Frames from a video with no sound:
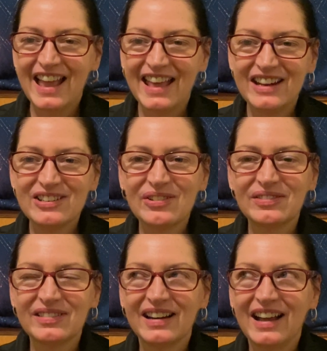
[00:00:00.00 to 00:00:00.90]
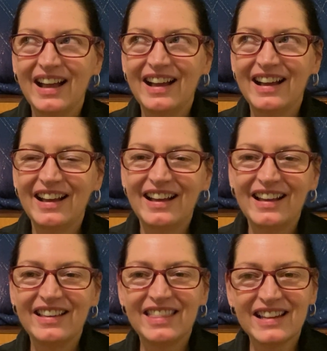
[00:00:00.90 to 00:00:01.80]
And
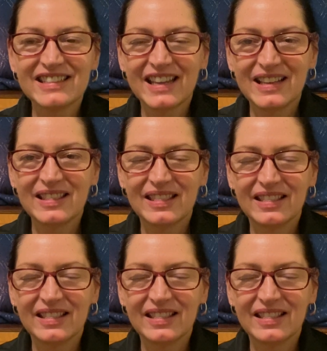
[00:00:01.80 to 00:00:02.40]
that's like